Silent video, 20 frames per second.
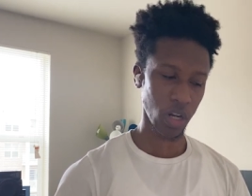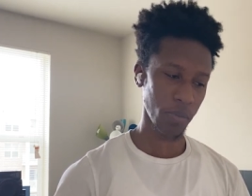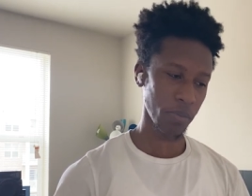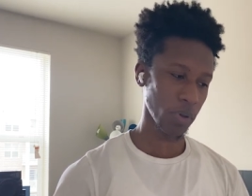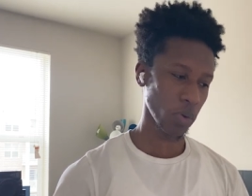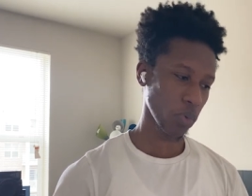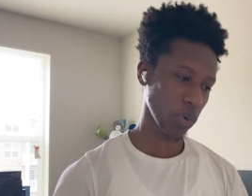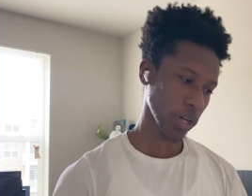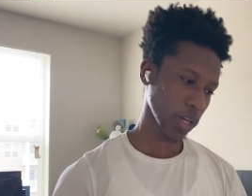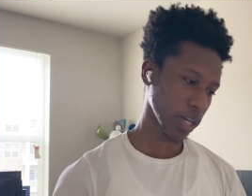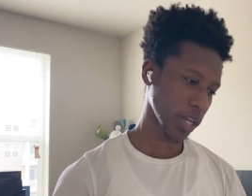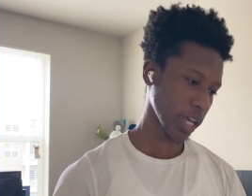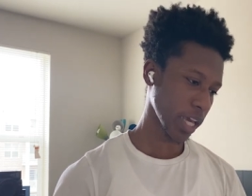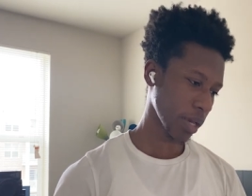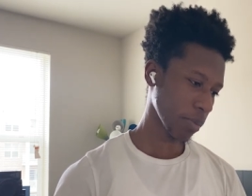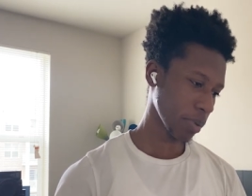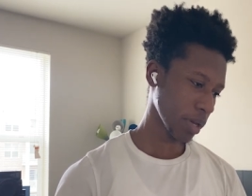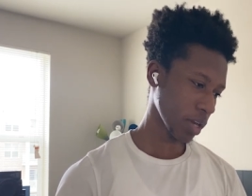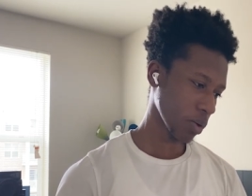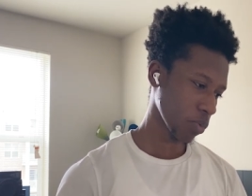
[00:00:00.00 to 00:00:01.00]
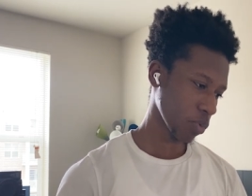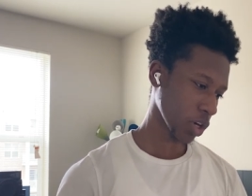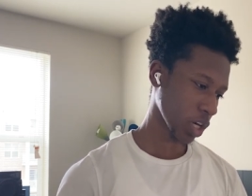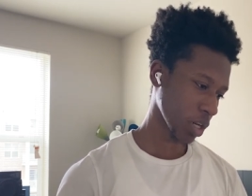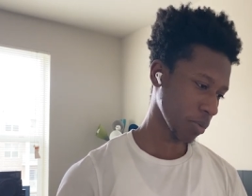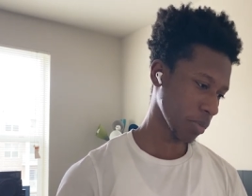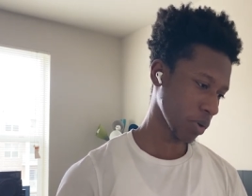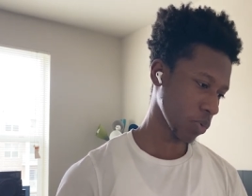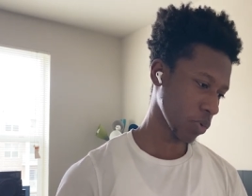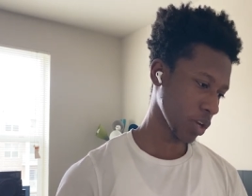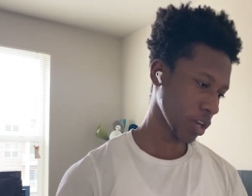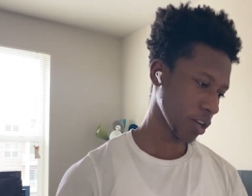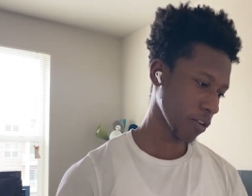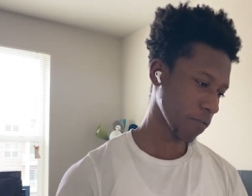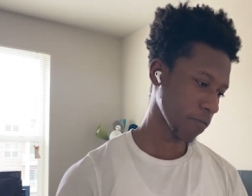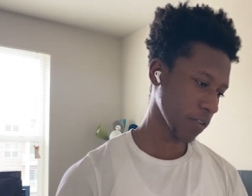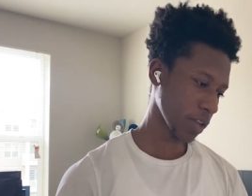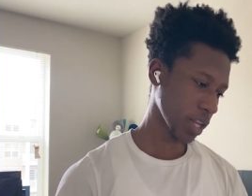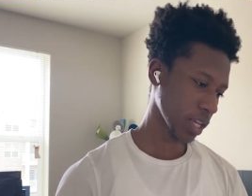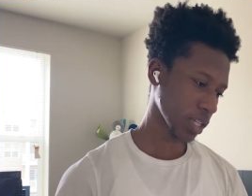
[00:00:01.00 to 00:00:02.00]
We're going to be one in Hibbit, we're going to be one in
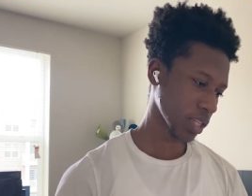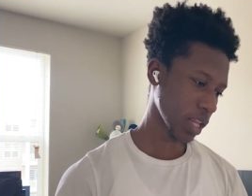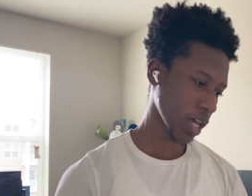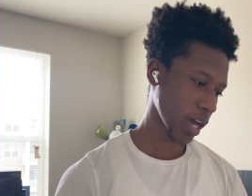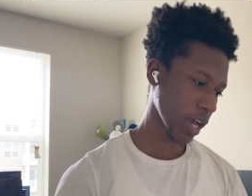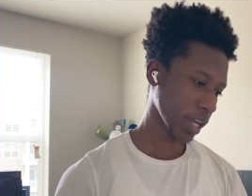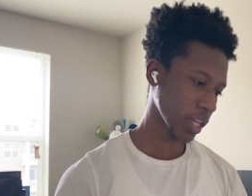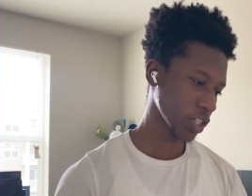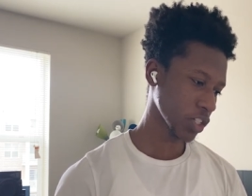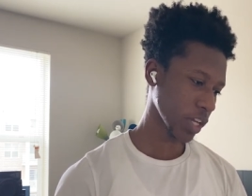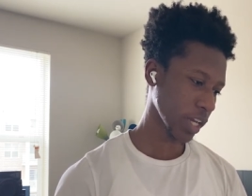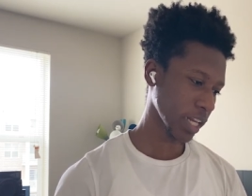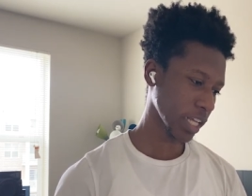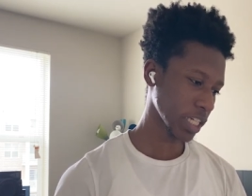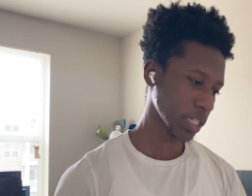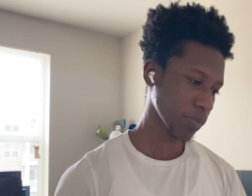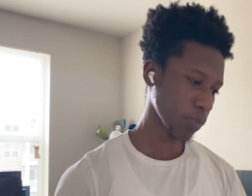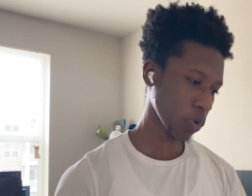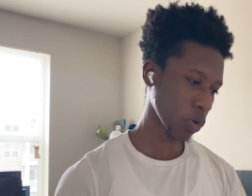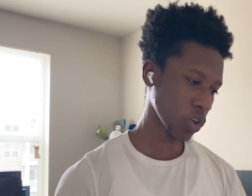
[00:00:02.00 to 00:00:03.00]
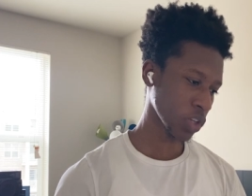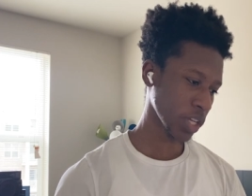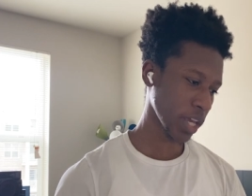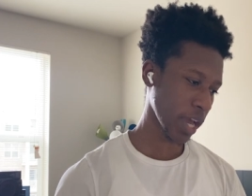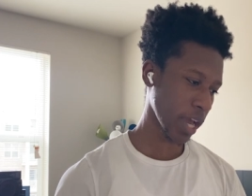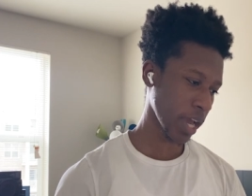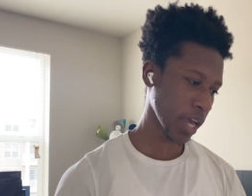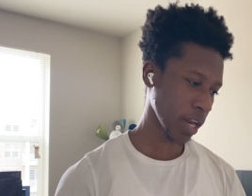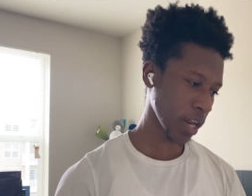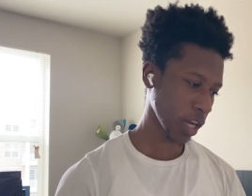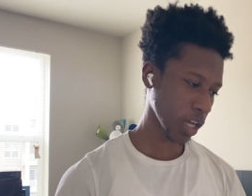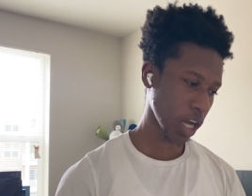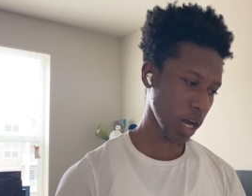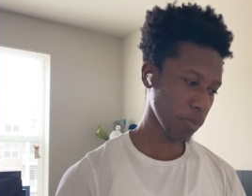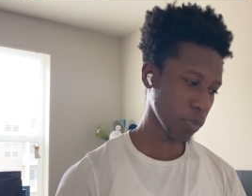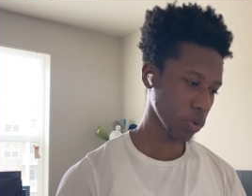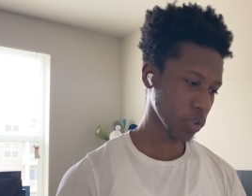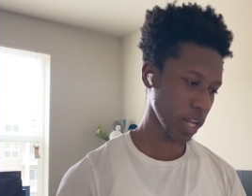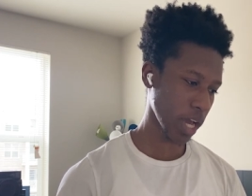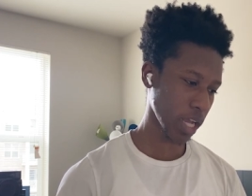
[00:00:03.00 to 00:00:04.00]
Finish Line, J D Sports, and a
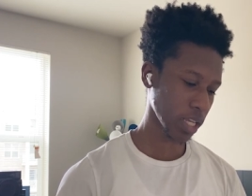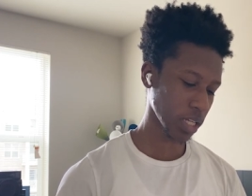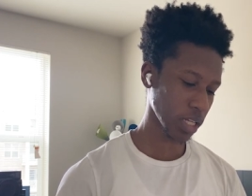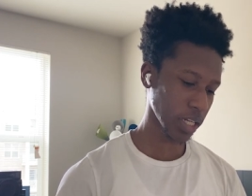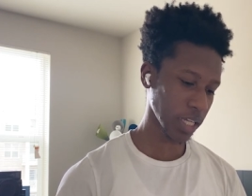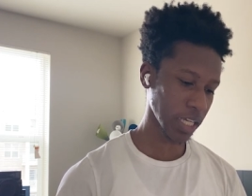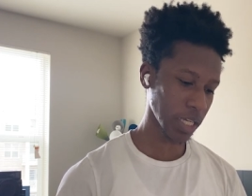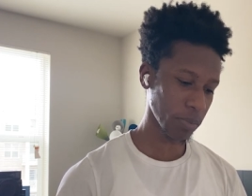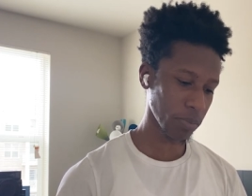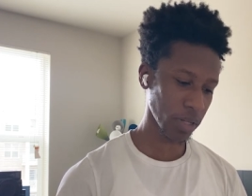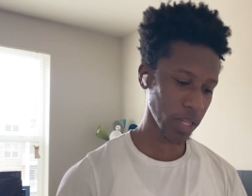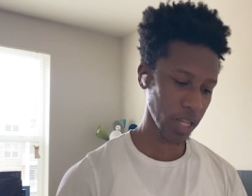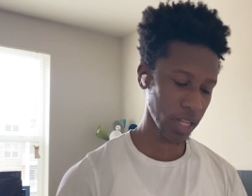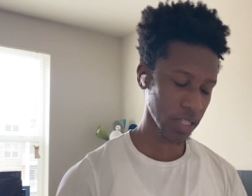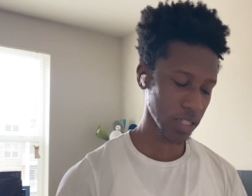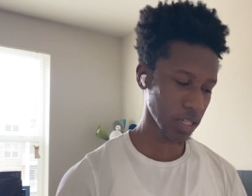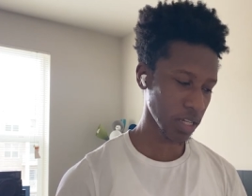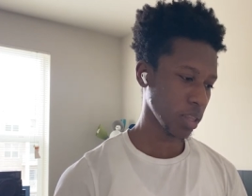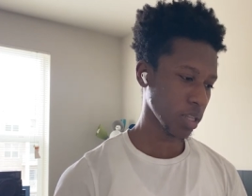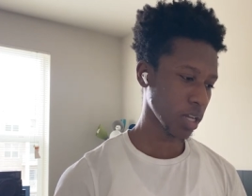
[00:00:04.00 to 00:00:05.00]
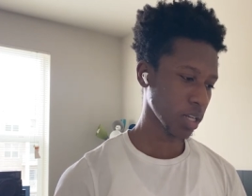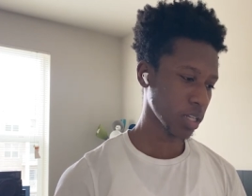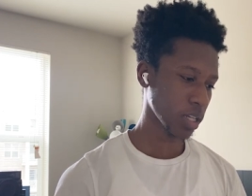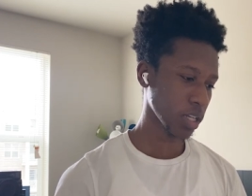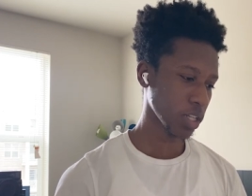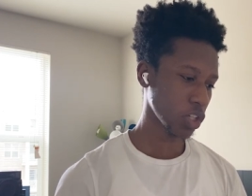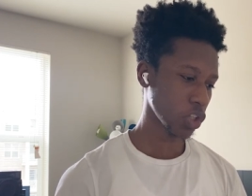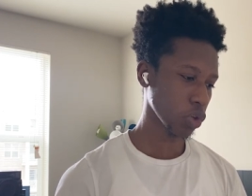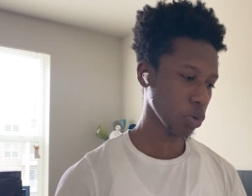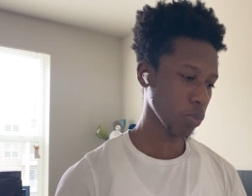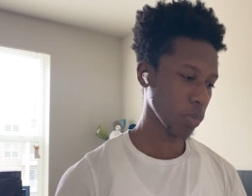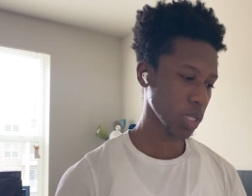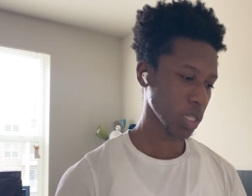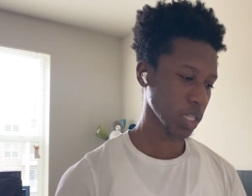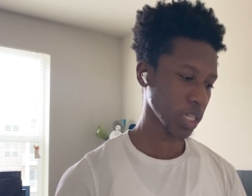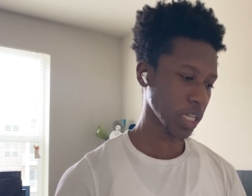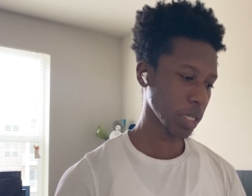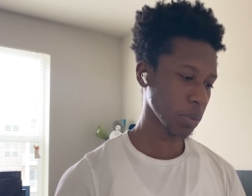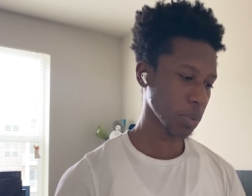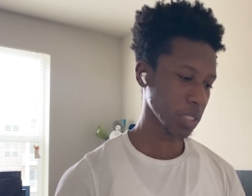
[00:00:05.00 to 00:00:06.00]
couple tabs on Eblens. Nothing too much
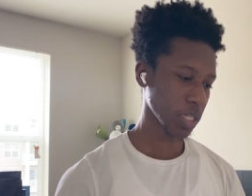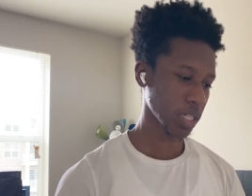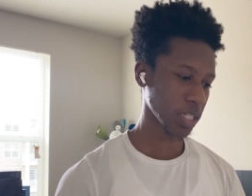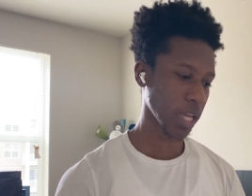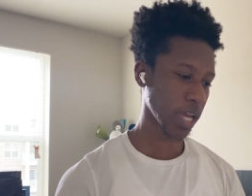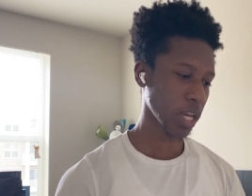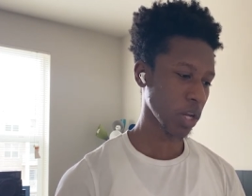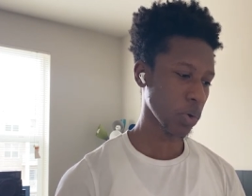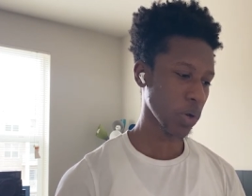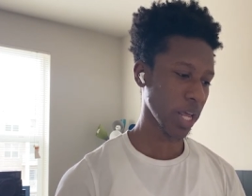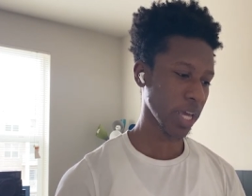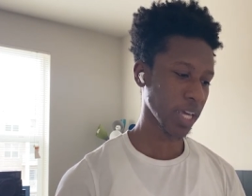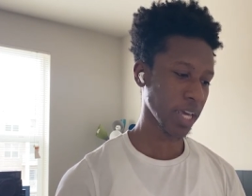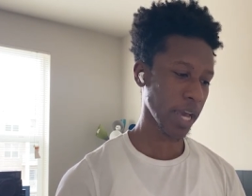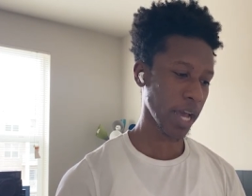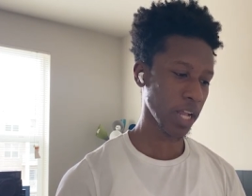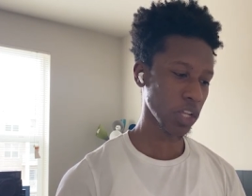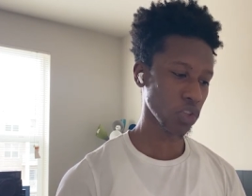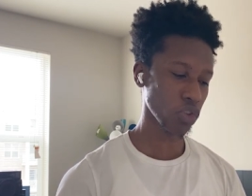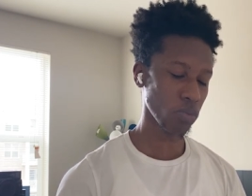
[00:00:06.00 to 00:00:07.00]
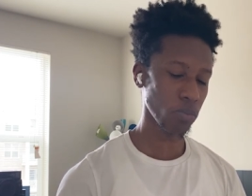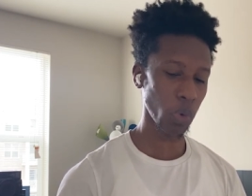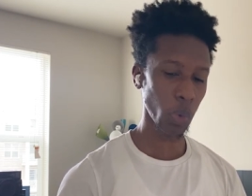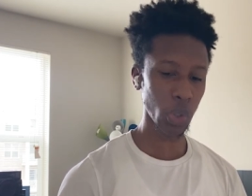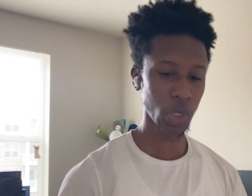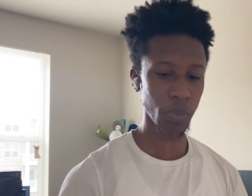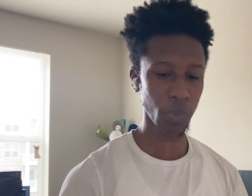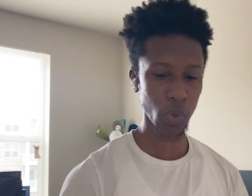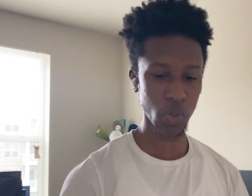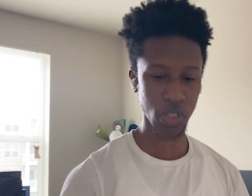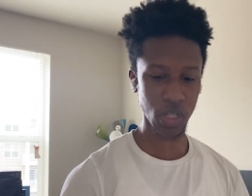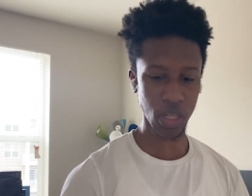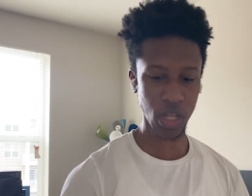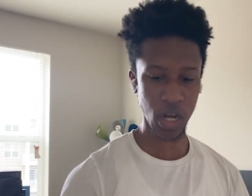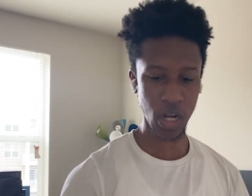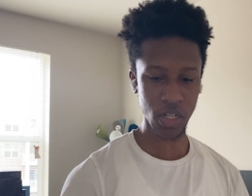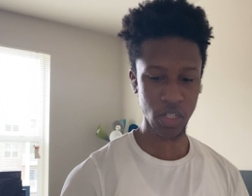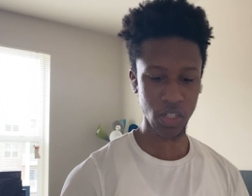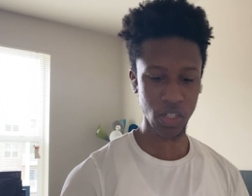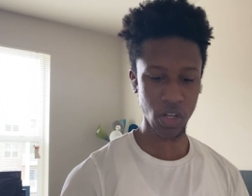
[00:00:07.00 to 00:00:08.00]
in Eblens because I know they cancel multiples a
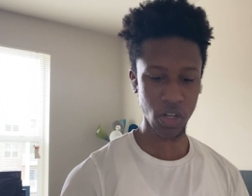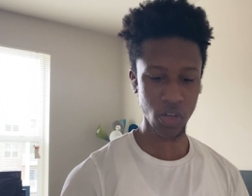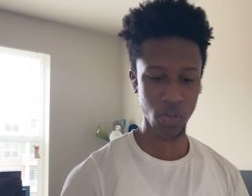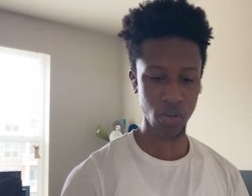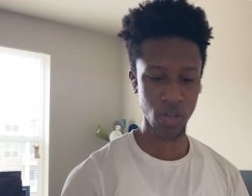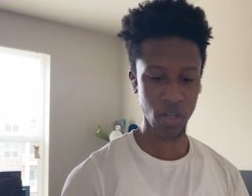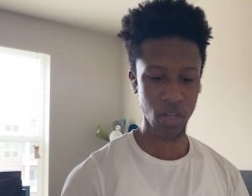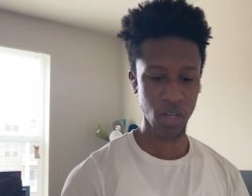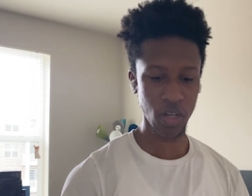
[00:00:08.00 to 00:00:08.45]
lot, so